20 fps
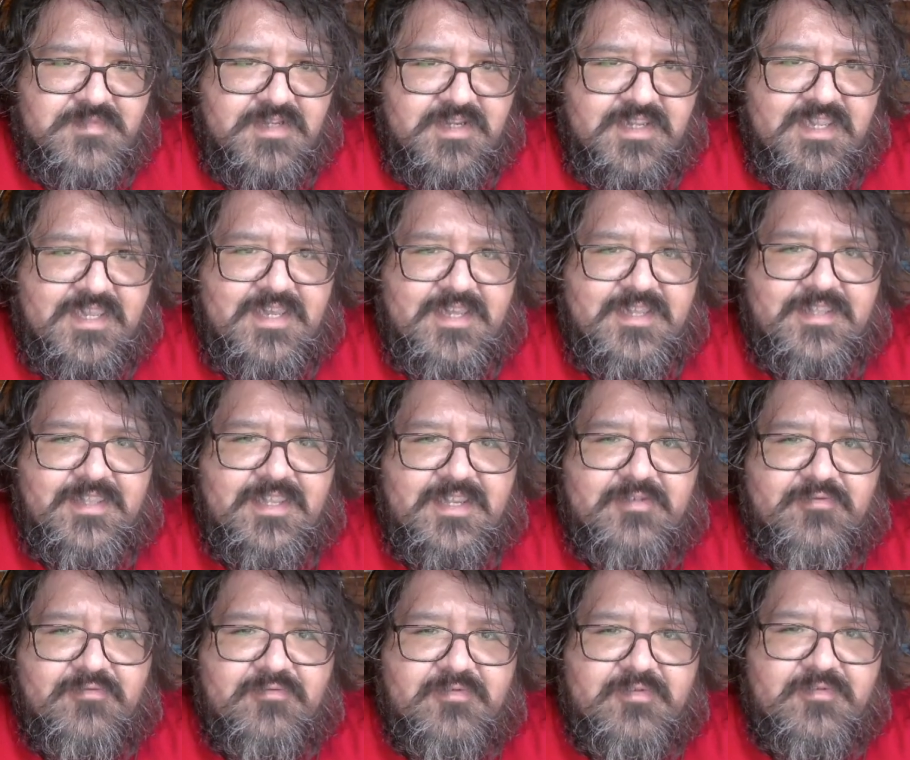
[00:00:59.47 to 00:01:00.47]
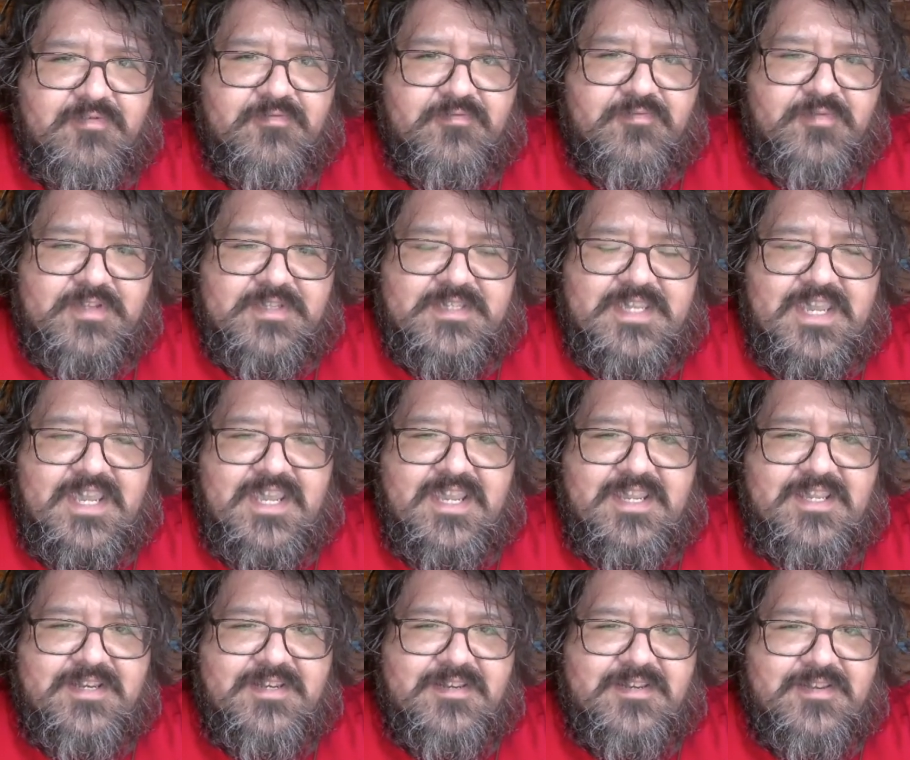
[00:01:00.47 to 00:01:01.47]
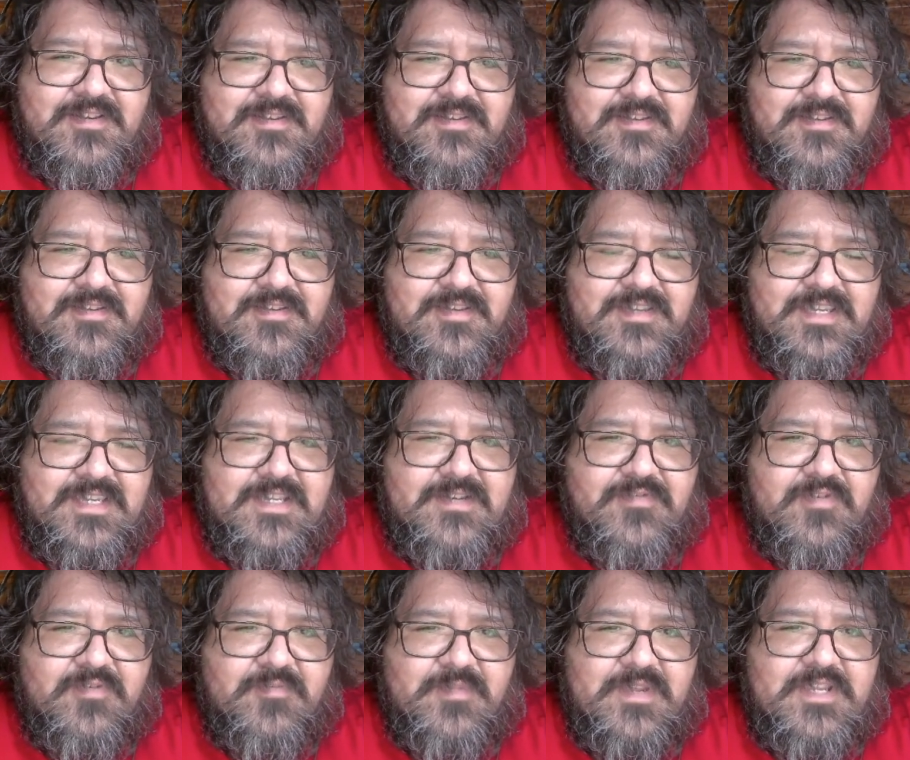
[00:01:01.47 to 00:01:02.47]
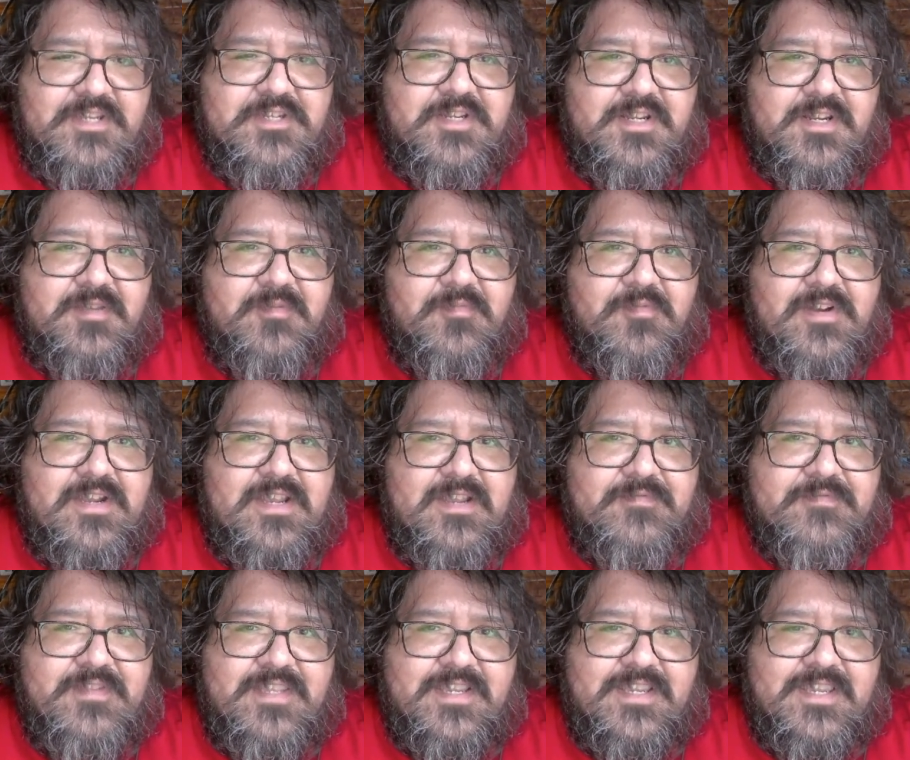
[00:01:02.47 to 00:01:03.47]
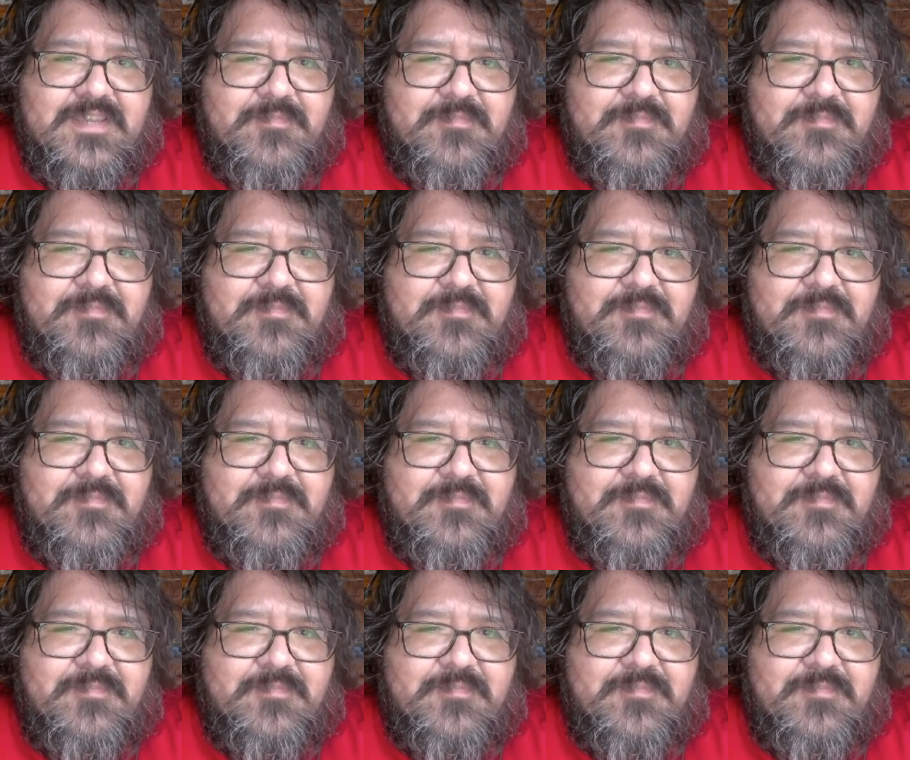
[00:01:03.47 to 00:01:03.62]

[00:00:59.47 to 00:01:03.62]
I can't like retain information anymore. I have to like